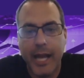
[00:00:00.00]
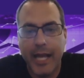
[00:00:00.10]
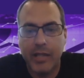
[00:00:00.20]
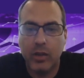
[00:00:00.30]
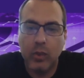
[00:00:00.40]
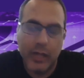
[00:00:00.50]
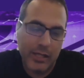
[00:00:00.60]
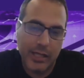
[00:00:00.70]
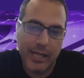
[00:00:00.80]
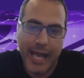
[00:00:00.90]
And so, what's
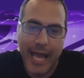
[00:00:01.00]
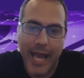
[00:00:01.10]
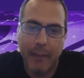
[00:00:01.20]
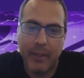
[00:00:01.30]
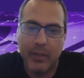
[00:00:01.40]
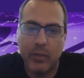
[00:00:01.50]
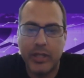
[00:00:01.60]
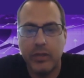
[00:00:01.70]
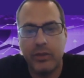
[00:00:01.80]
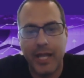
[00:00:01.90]
going to happen when
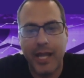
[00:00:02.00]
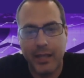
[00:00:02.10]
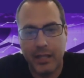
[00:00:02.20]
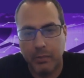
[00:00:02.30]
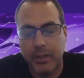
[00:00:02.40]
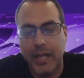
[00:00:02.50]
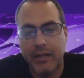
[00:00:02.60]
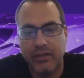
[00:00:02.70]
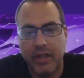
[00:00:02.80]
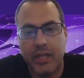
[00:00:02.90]
you take this blend
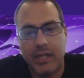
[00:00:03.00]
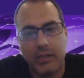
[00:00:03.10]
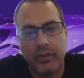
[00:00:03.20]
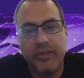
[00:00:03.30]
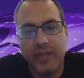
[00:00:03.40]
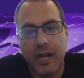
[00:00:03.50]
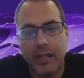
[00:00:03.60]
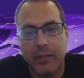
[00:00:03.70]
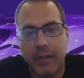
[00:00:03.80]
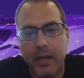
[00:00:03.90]
of the things that we've
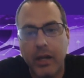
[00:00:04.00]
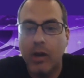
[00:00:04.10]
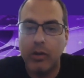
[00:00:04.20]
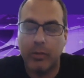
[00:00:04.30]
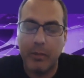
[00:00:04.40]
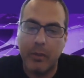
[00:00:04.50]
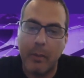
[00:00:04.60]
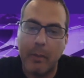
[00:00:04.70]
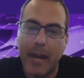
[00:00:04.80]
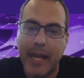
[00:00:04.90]
talked about with people
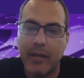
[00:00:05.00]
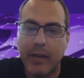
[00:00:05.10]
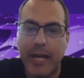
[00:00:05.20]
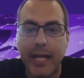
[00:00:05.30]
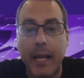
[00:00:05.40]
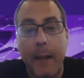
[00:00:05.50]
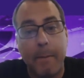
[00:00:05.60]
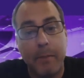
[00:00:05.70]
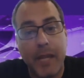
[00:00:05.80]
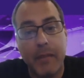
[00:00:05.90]
migrating,
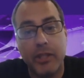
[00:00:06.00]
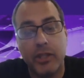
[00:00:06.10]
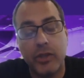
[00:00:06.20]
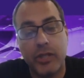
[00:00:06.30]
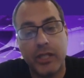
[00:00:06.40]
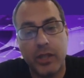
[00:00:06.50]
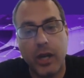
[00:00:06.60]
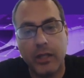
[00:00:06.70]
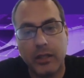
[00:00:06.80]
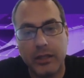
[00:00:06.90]
maybe choosing
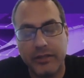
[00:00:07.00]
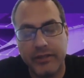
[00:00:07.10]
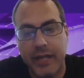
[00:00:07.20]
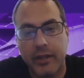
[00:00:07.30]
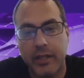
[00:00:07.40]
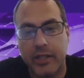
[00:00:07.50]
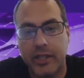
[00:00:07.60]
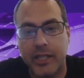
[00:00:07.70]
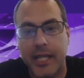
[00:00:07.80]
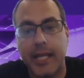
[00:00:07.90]
not to live down in the
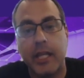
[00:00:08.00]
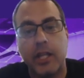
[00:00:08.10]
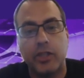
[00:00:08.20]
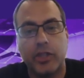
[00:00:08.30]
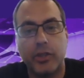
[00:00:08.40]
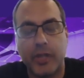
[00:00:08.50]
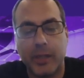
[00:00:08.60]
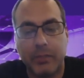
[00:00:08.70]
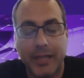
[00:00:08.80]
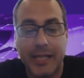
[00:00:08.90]
GTA,
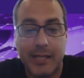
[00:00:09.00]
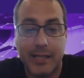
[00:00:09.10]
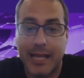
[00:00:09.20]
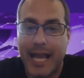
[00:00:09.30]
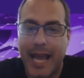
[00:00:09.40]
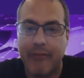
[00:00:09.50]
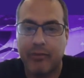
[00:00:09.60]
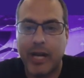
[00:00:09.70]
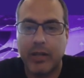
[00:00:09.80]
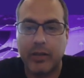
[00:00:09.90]
choosing places that have
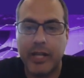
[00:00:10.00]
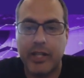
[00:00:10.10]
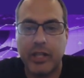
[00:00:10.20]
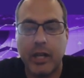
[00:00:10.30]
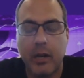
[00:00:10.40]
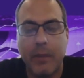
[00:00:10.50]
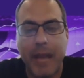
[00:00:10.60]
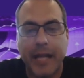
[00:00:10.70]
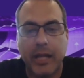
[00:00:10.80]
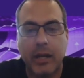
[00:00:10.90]
recreation in our
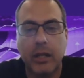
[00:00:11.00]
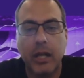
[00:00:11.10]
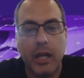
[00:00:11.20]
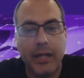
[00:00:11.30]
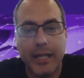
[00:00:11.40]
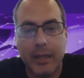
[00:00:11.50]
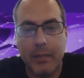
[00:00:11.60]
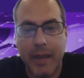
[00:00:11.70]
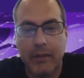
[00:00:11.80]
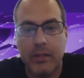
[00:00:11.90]
backyard, like the
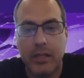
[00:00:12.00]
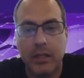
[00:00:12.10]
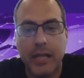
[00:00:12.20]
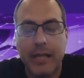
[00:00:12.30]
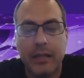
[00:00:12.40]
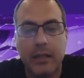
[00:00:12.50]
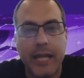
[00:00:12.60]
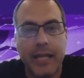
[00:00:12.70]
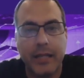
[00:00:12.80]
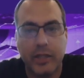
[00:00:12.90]
mountains and like the
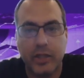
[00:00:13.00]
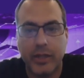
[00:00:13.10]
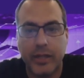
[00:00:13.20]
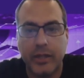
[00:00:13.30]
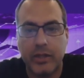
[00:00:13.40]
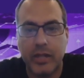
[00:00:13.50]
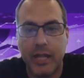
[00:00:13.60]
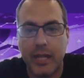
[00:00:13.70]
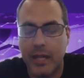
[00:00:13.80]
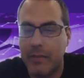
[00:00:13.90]
lake and the trails
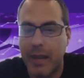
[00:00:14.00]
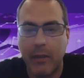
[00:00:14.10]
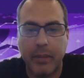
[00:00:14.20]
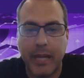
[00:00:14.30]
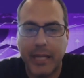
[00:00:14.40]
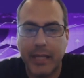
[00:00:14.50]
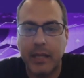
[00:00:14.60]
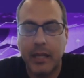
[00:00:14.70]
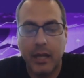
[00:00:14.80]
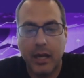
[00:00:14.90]
and, and the mountain biking,
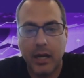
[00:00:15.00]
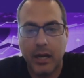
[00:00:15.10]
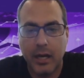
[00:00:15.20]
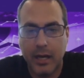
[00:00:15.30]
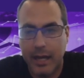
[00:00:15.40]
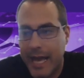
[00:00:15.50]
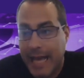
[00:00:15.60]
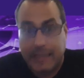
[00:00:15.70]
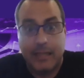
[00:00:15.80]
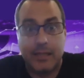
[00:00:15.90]
uh,
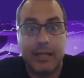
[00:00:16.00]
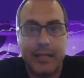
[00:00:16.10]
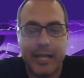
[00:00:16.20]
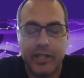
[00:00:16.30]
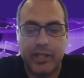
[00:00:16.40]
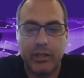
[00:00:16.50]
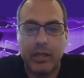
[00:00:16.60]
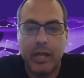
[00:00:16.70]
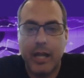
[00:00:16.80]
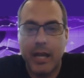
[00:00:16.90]
access to nature,
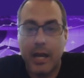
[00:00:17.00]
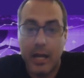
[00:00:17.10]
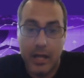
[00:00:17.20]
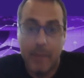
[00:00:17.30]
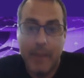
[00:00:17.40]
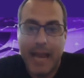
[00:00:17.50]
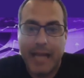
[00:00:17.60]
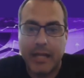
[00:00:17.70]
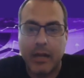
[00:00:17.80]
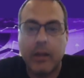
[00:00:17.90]
uh, the
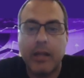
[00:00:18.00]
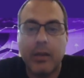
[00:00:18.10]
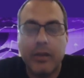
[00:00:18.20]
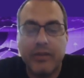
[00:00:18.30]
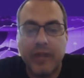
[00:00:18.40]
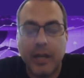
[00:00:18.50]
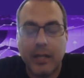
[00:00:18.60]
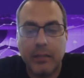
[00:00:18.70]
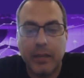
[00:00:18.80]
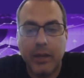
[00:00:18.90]
backyard mm-hmm. that we've
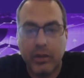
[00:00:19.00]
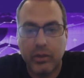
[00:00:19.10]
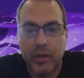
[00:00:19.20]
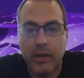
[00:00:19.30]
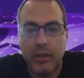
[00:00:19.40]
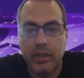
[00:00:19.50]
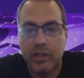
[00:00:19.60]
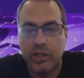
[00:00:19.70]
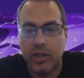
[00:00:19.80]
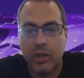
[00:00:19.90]
talked about throughout this
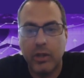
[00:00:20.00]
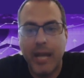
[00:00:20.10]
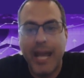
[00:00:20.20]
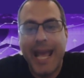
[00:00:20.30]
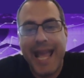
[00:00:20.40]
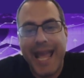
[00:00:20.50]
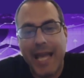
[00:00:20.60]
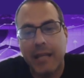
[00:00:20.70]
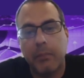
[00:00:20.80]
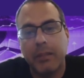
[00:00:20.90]
show,
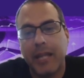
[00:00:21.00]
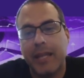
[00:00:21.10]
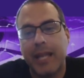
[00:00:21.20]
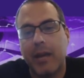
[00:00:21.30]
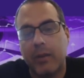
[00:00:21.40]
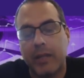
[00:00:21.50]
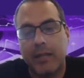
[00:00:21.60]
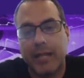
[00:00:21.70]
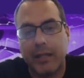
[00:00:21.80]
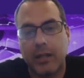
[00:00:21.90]
and blend that with
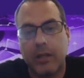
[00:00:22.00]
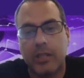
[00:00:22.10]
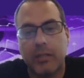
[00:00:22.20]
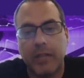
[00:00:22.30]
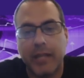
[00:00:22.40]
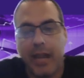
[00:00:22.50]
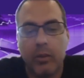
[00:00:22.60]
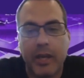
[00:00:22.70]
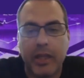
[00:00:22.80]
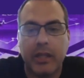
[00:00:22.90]
technology, blend that
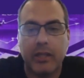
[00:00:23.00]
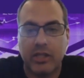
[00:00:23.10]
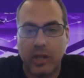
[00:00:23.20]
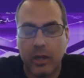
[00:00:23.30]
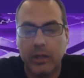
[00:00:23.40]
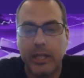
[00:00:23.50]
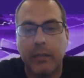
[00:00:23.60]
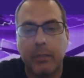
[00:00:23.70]
with Starlink,